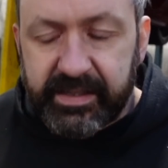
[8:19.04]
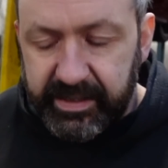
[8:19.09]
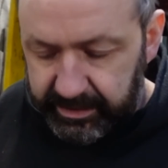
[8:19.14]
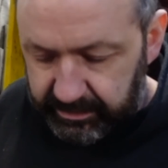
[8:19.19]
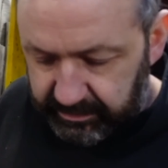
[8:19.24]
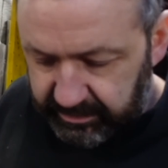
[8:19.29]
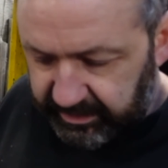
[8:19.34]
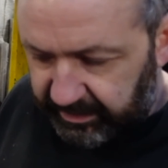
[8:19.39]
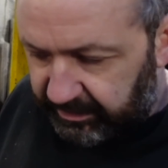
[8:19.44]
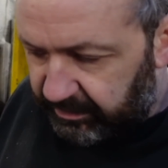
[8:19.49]

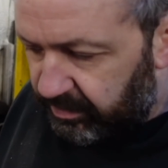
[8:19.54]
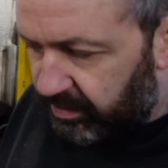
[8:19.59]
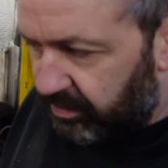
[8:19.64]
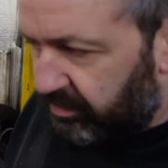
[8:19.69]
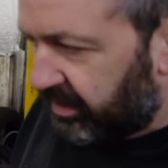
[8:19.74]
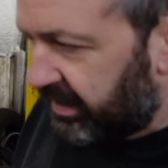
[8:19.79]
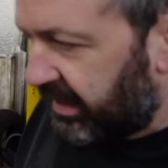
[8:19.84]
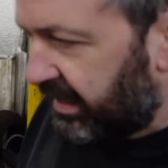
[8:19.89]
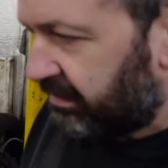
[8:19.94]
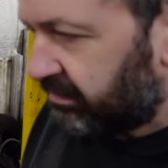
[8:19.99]
it, sent a new
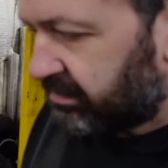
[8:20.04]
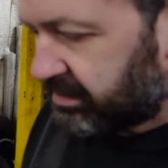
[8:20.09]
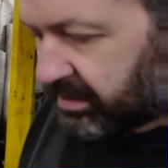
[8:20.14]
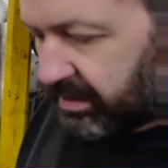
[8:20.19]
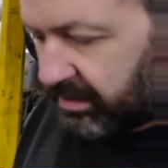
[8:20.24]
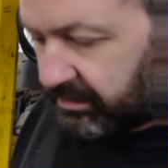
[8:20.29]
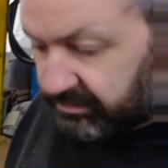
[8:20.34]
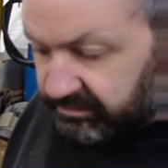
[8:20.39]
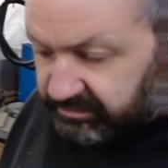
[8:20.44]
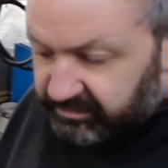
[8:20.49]
one out.
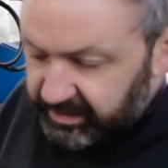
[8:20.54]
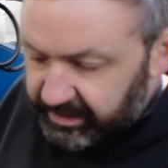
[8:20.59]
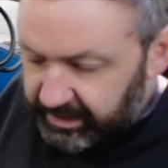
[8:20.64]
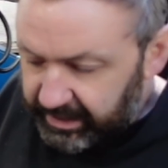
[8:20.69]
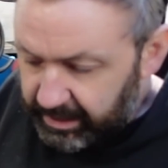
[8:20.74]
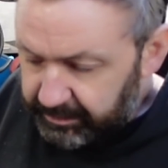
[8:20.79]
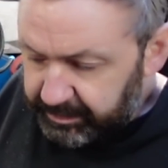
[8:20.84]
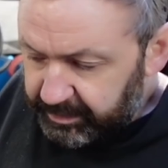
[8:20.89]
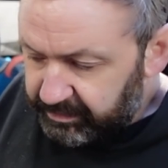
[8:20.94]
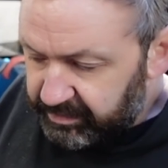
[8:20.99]
So really
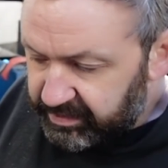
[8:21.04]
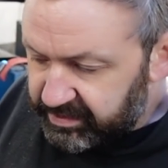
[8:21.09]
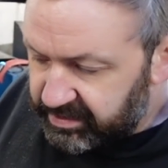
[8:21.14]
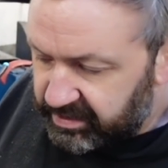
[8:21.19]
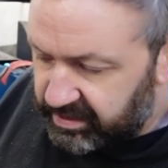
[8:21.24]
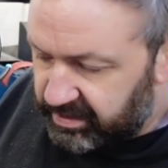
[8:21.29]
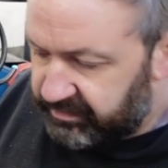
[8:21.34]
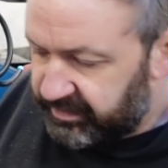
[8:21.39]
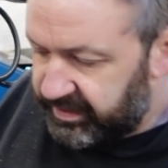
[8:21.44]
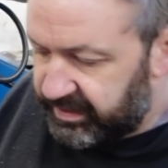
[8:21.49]
happy with the
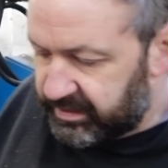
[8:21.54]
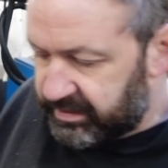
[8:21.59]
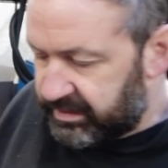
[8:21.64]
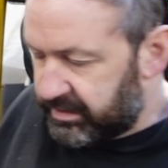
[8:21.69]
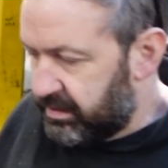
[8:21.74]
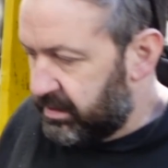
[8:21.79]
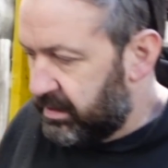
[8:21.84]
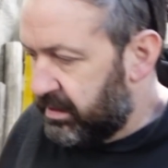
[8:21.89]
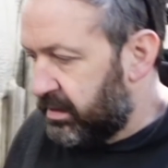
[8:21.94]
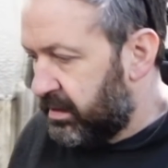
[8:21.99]

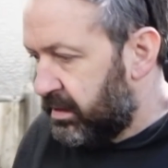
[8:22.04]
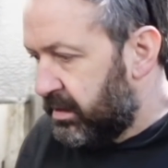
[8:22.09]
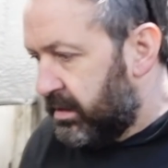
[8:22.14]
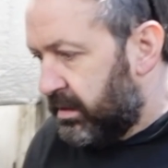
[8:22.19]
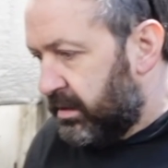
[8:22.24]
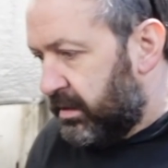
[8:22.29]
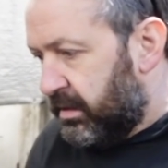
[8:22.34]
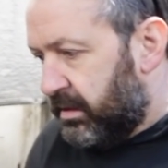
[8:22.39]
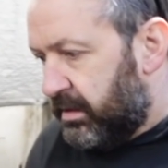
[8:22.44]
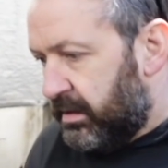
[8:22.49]
service.
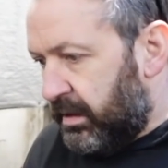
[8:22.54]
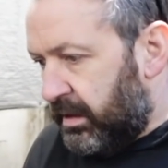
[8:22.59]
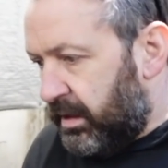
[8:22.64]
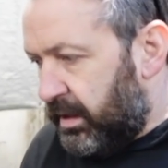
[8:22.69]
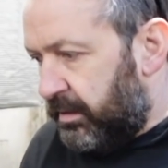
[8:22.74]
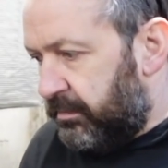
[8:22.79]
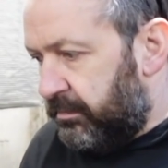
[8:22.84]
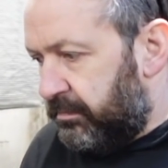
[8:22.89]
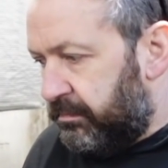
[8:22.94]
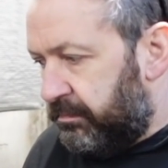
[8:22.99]

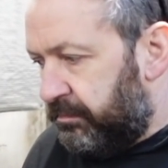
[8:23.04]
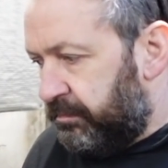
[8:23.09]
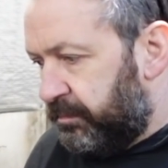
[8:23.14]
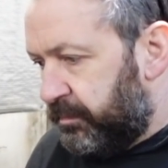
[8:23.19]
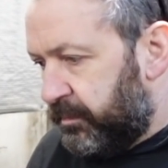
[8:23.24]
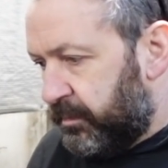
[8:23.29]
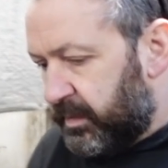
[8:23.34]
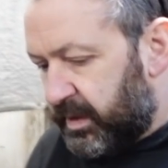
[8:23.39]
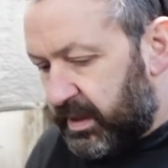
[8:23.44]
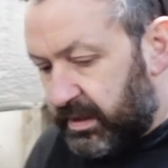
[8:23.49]

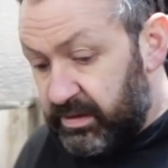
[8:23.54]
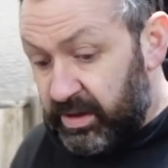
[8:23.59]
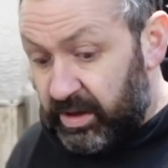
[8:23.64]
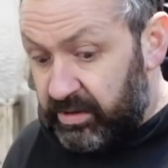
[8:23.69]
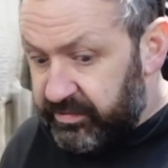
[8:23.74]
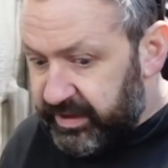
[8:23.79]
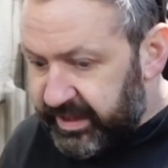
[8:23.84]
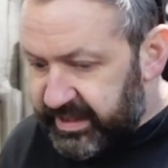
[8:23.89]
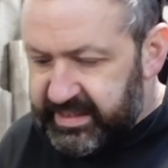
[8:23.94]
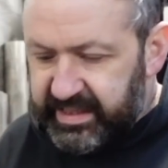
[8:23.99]

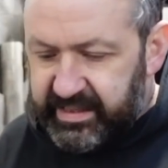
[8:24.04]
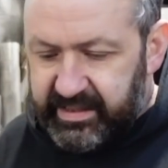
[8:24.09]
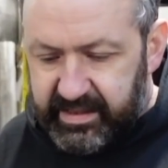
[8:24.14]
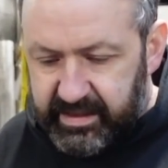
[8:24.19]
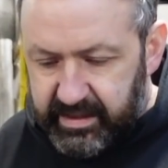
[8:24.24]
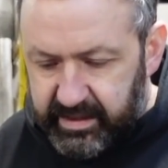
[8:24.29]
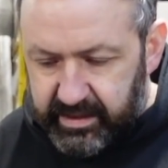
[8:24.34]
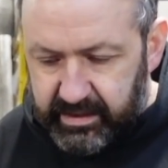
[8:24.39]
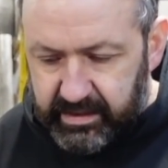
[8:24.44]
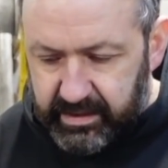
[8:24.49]
Not
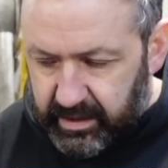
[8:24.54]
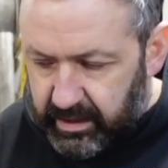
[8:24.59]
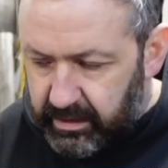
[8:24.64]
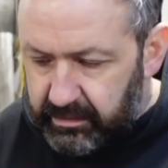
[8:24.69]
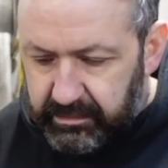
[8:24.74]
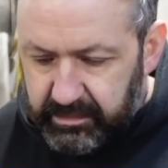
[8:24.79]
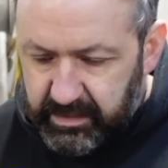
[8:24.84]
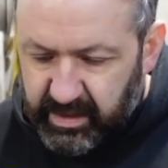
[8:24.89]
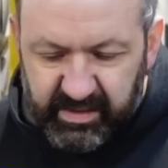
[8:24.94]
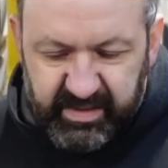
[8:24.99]
retested it,
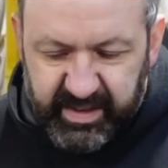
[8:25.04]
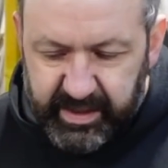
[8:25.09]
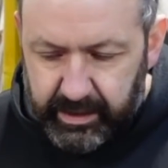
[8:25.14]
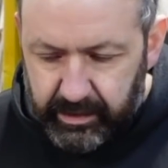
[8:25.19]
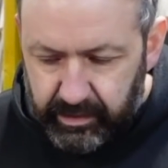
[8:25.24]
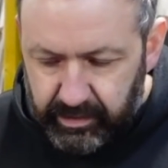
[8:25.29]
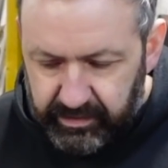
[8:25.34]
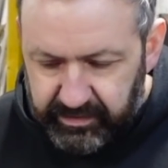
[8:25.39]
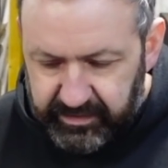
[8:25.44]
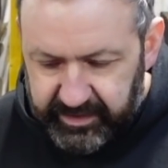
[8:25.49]
so I think it
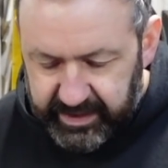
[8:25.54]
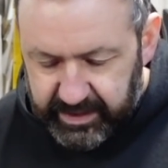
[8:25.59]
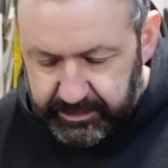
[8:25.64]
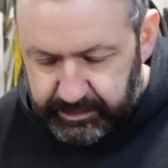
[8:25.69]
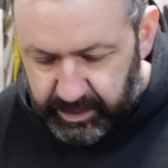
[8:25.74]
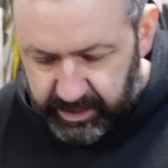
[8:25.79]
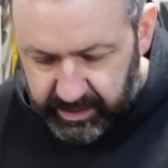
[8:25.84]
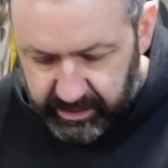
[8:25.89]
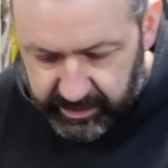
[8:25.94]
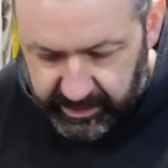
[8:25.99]
all fits.
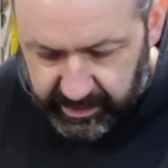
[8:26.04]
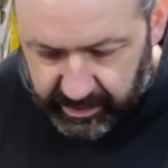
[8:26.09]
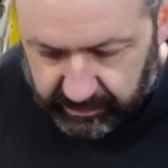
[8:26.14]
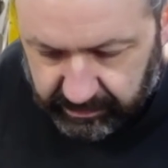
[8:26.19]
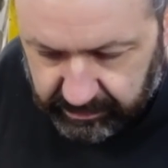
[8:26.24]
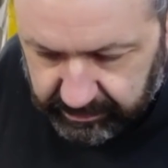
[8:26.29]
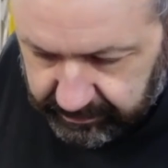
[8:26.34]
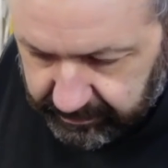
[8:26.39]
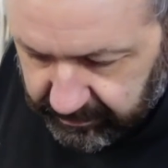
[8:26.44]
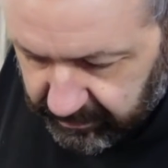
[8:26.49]
But you know,
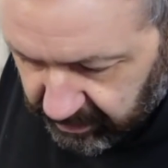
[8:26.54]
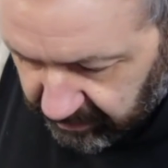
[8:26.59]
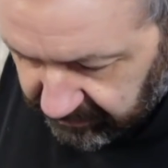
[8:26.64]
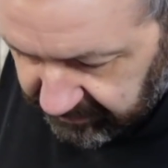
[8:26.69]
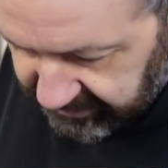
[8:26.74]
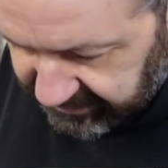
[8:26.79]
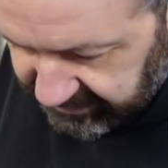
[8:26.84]
lovely